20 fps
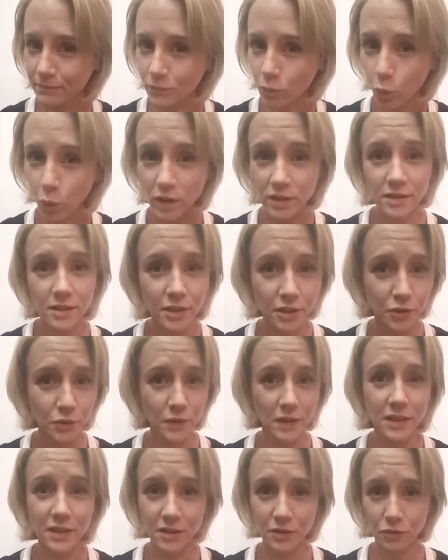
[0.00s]
"Was there a
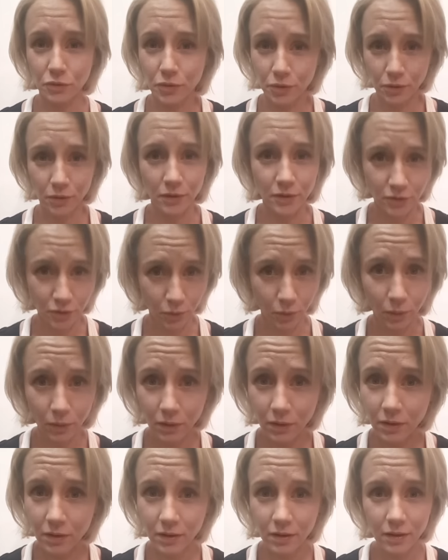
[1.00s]
reason for this
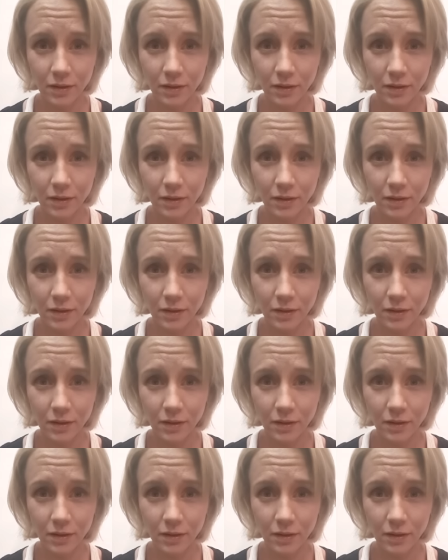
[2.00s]
all?"